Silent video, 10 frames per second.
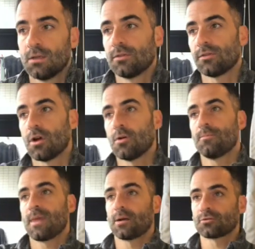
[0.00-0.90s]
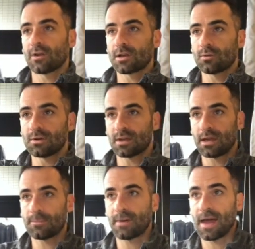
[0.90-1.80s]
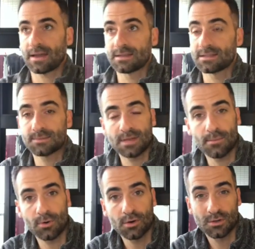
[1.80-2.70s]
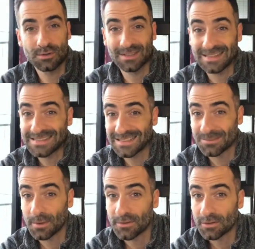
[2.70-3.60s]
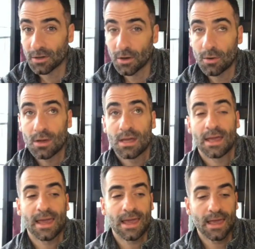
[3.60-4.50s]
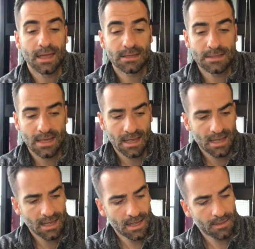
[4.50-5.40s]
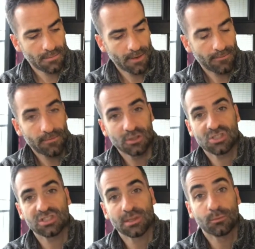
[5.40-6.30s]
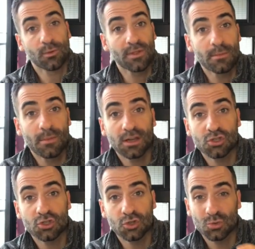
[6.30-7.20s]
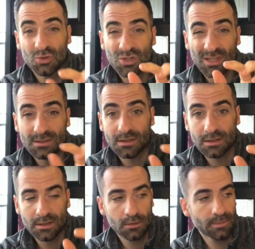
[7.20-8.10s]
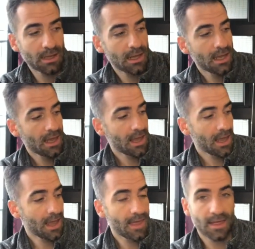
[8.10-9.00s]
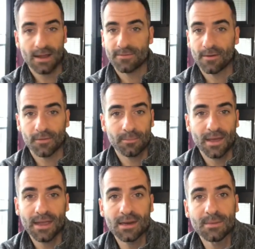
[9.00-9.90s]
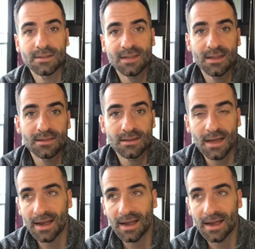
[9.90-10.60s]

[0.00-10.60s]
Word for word: So I was running one day back in September, this is like six months ago, and my foot slipped within my shoe just a little bit, and then I felt the pain in my tendon.